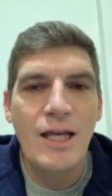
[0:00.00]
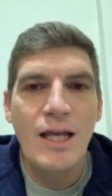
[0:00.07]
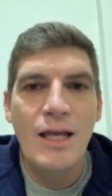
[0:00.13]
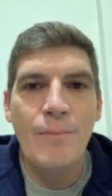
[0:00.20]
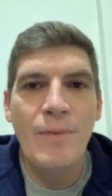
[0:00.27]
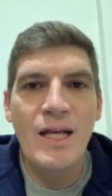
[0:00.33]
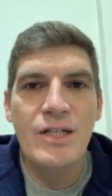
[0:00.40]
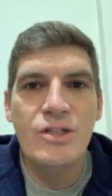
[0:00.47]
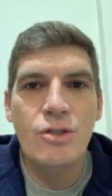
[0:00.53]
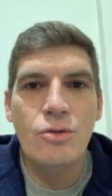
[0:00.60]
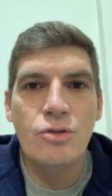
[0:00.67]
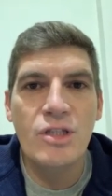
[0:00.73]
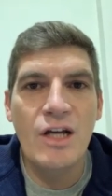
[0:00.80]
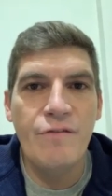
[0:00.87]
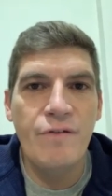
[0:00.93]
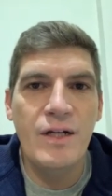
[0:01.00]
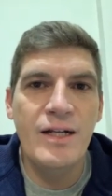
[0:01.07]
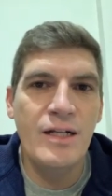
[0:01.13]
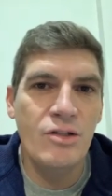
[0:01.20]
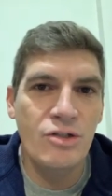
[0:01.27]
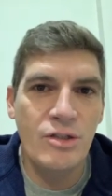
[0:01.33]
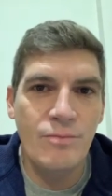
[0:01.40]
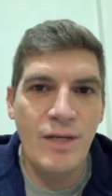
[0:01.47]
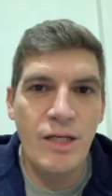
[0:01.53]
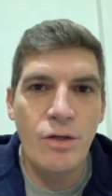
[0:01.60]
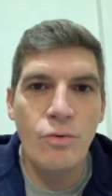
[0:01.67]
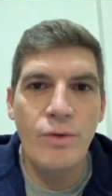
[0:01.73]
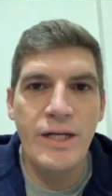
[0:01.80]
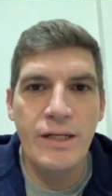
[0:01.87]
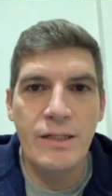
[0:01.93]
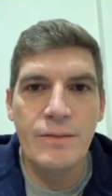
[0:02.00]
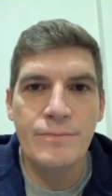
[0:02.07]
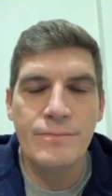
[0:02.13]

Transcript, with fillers: it makes you tougher and doesn't make you weaker.